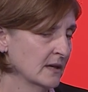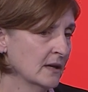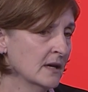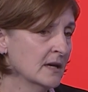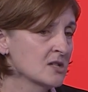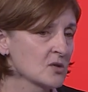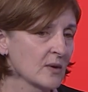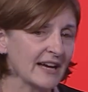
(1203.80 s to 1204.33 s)

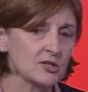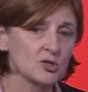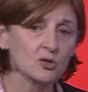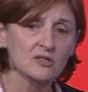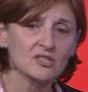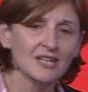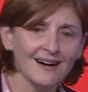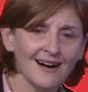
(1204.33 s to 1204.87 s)
So as you're
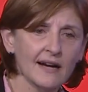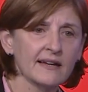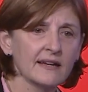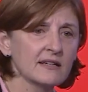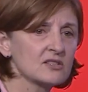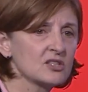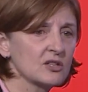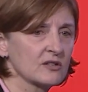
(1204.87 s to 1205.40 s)
talking
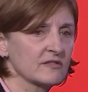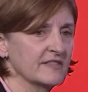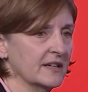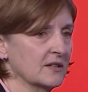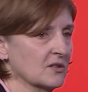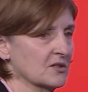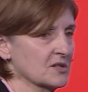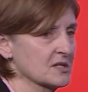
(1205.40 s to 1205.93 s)
to your
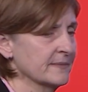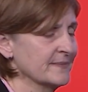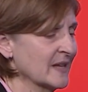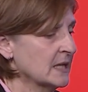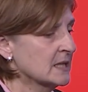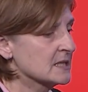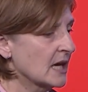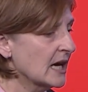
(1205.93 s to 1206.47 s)
vendors,
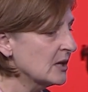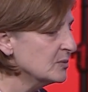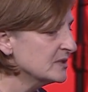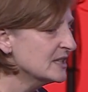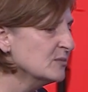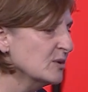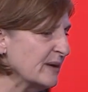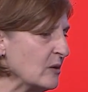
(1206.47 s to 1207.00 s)
talk with
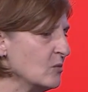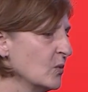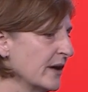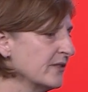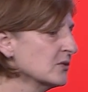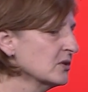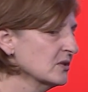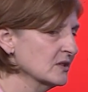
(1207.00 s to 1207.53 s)
them about
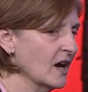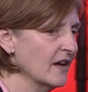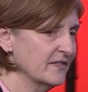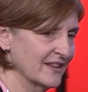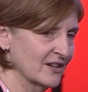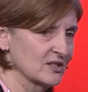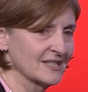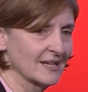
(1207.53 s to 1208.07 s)
whether or not
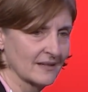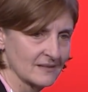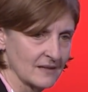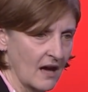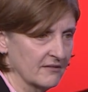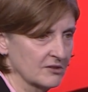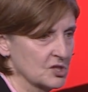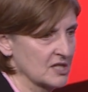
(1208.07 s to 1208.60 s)
their
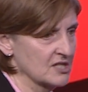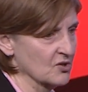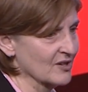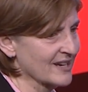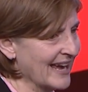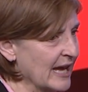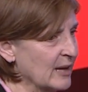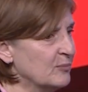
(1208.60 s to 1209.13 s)
technologies are
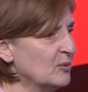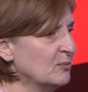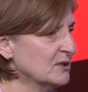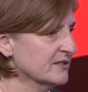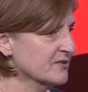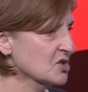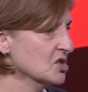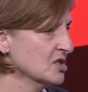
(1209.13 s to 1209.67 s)
capable
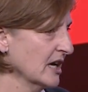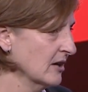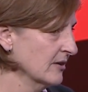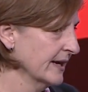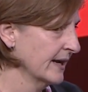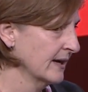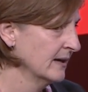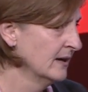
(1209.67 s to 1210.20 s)
of
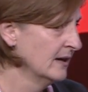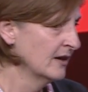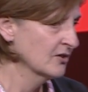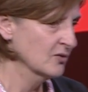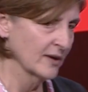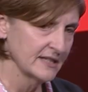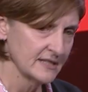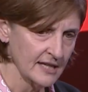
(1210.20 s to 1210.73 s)
sharing
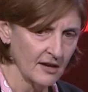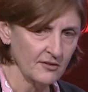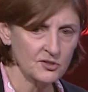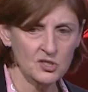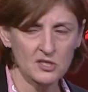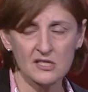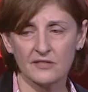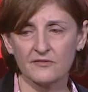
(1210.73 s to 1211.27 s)
threat
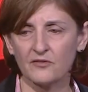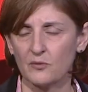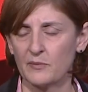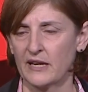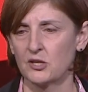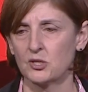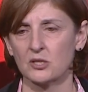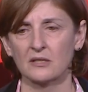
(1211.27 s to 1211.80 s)
intelligence
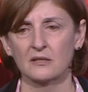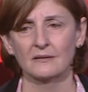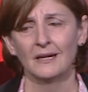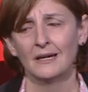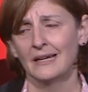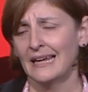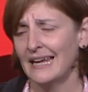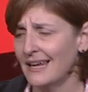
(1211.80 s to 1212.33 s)
information,
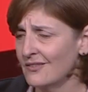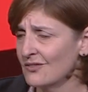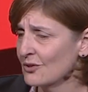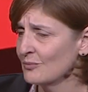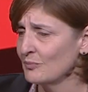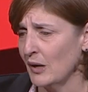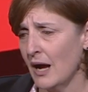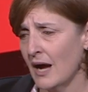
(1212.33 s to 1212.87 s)
either
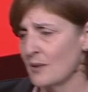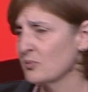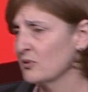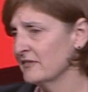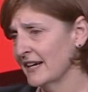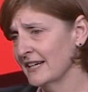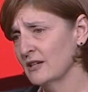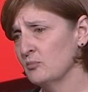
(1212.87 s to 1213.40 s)
by
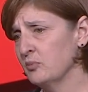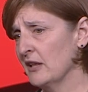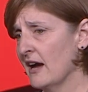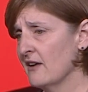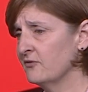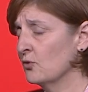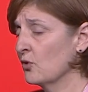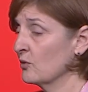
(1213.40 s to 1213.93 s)
providing a
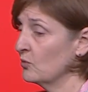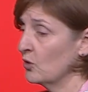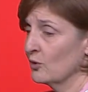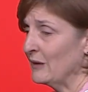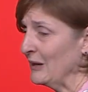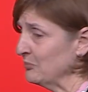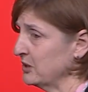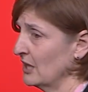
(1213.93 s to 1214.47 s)
platform or
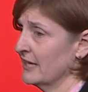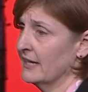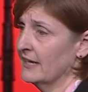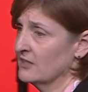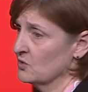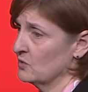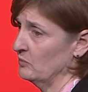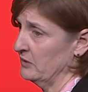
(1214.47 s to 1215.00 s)
by plugging
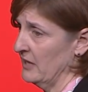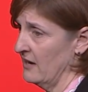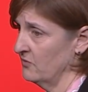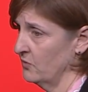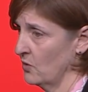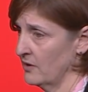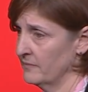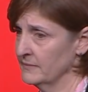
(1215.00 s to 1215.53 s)
into a
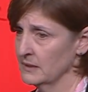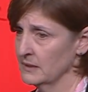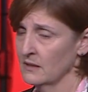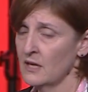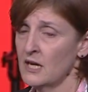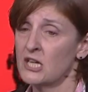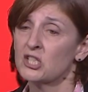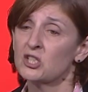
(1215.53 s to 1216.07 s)
platform,
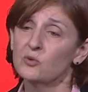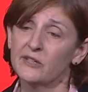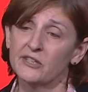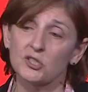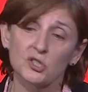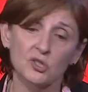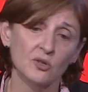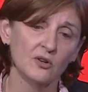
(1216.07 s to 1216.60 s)
to
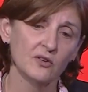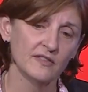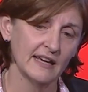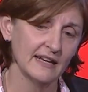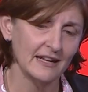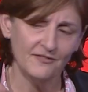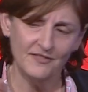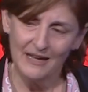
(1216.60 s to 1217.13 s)
ensure that
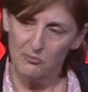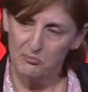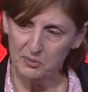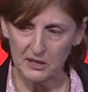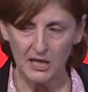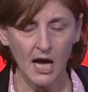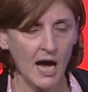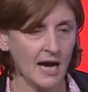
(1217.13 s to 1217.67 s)
if they
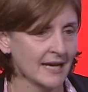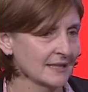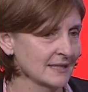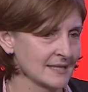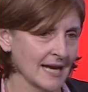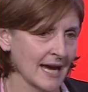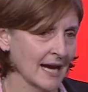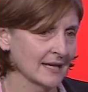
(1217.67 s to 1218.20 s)
block an
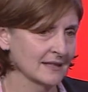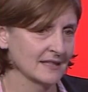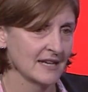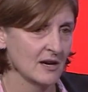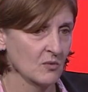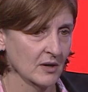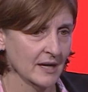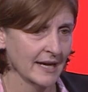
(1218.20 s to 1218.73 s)
attack at the
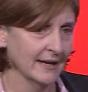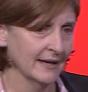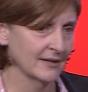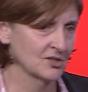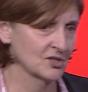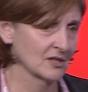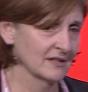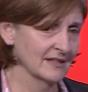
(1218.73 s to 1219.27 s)
network
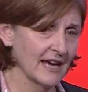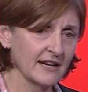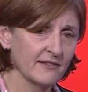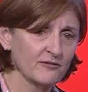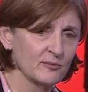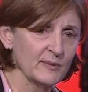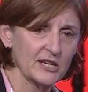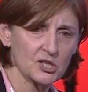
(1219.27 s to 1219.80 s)
edge, that
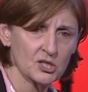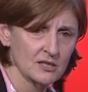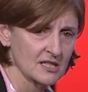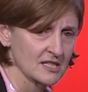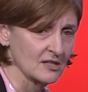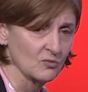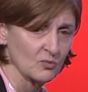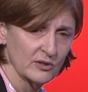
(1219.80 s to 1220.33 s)
information is
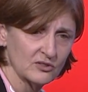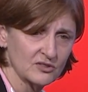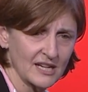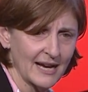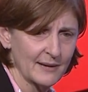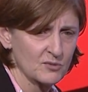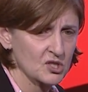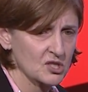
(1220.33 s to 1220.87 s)
in real
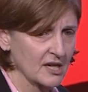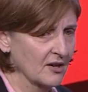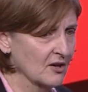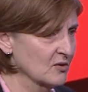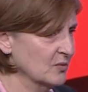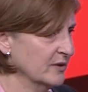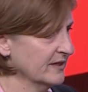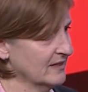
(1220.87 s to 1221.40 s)
time
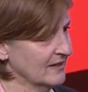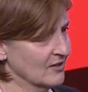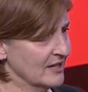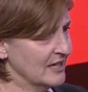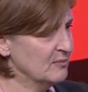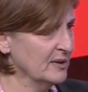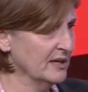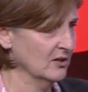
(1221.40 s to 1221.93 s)
shared with their
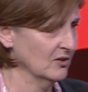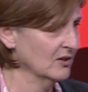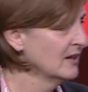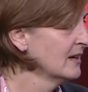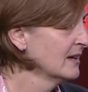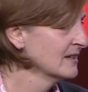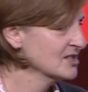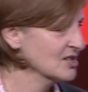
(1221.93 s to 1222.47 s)
email
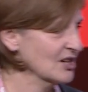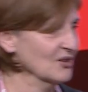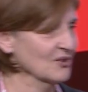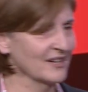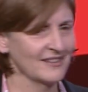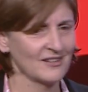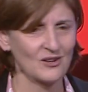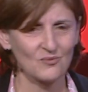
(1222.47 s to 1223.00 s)
security,
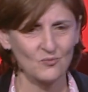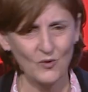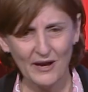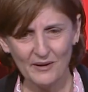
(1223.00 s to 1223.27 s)
their web